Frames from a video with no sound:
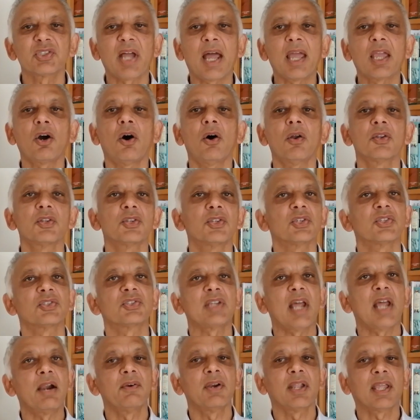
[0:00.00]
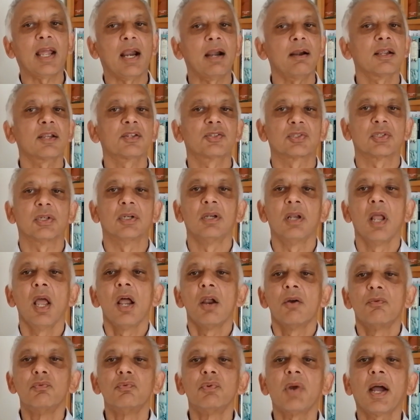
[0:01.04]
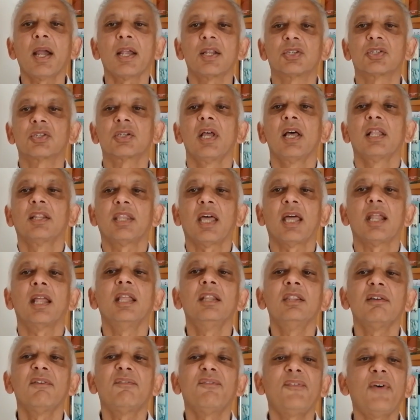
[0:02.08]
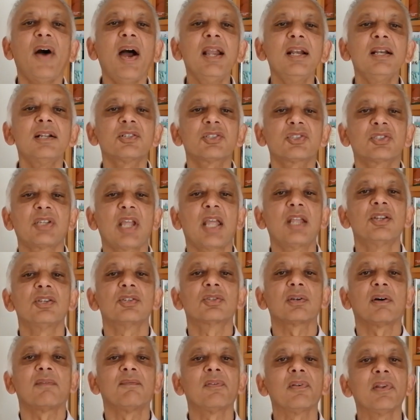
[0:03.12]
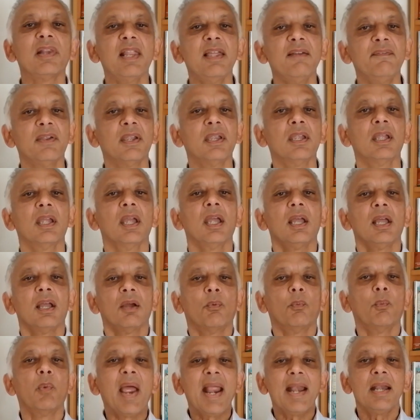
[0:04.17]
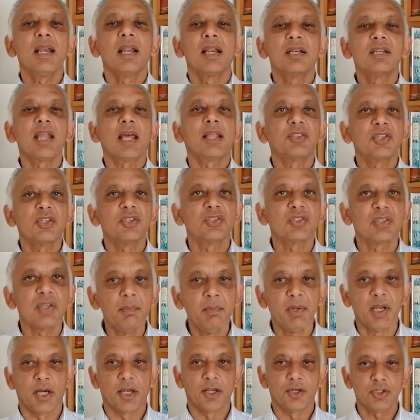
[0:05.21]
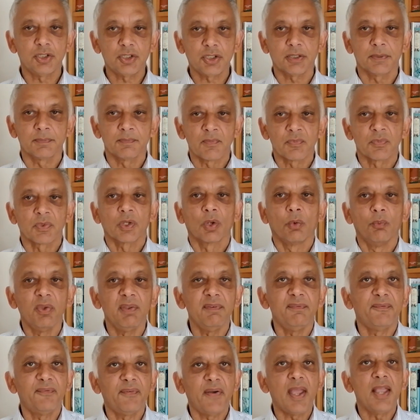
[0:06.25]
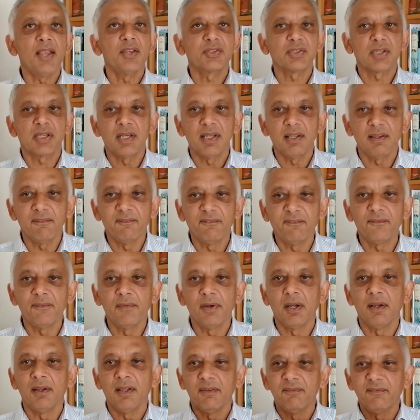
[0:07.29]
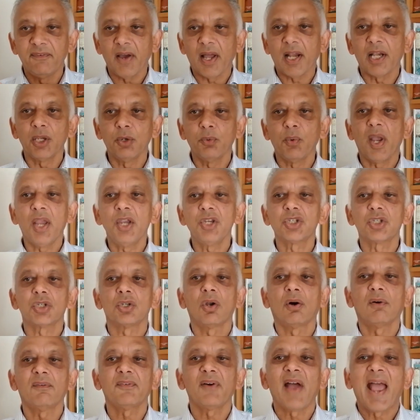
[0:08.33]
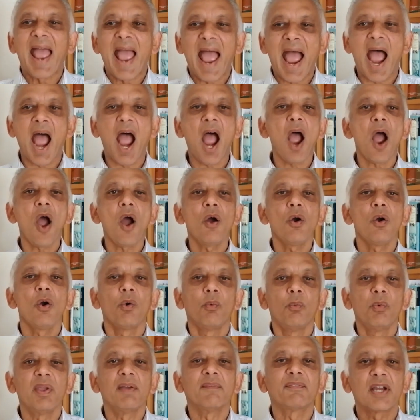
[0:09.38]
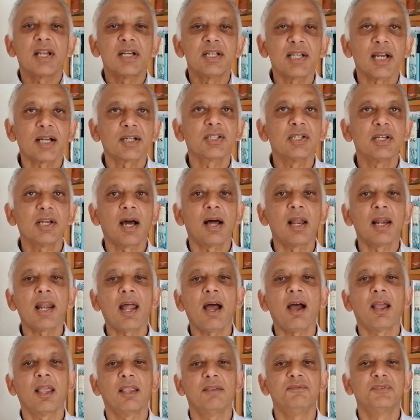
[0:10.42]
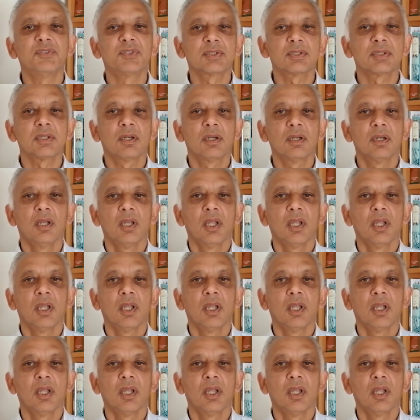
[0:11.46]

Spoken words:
psychologist Erik Erikson writes that in the final stages of living, when death is imminent, we face an evaluation of how we have conducted our lives.